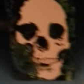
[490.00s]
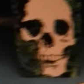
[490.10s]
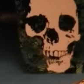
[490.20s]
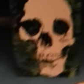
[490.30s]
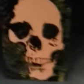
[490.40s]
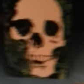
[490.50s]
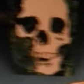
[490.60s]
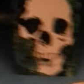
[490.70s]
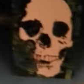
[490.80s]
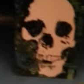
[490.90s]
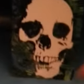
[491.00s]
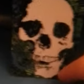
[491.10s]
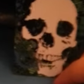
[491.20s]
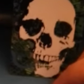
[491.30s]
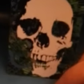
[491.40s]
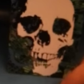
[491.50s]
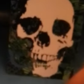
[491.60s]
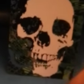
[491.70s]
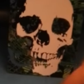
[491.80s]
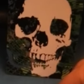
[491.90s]
Very nice size, rather.
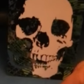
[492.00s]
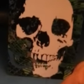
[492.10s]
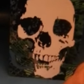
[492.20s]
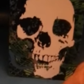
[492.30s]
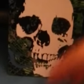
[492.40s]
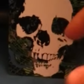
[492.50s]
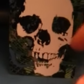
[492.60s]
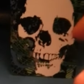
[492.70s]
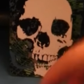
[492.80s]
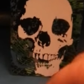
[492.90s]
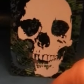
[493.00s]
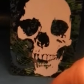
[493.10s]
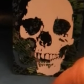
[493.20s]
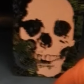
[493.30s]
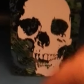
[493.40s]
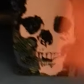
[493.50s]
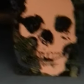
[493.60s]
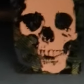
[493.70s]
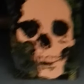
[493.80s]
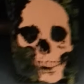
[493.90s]
Sorry, not nice looking. It is nice looking, but
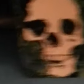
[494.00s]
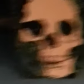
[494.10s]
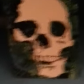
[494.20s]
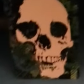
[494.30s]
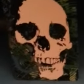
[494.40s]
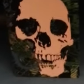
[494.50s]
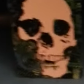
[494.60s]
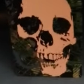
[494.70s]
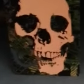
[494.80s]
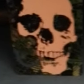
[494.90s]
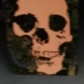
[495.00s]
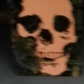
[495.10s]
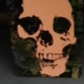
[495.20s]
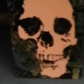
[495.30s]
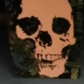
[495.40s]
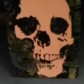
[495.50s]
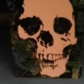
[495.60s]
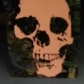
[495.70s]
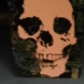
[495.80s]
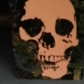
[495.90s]
we're talking about size here. The
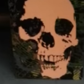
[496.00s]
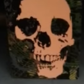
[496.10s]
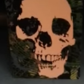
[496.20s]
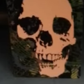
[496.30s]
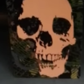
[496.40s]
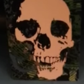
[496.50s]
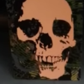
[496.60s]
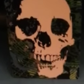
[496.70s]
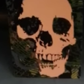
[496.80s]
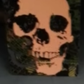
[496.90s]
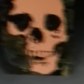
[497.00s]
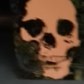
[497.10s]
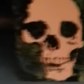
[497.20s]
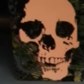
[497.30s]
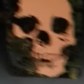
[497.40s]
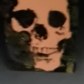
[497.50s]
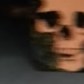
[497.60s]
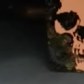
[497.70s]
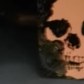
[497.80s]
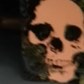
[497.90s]
tiebreaker is also just
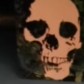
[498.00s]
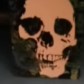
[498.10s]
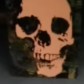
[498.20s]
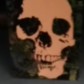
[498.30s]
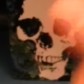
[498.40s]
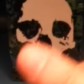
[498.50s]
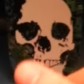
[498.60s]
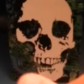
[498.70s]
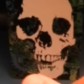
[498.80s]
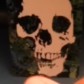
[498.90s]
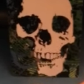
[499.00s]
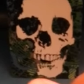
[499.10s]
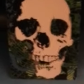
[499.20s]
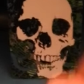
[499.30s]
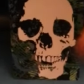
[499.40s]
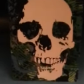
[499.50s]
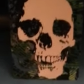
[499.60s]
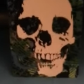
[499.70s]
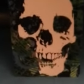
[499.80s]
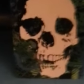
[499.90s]
slightly smaller than the
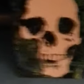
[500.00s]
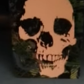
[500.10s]
Tycoon,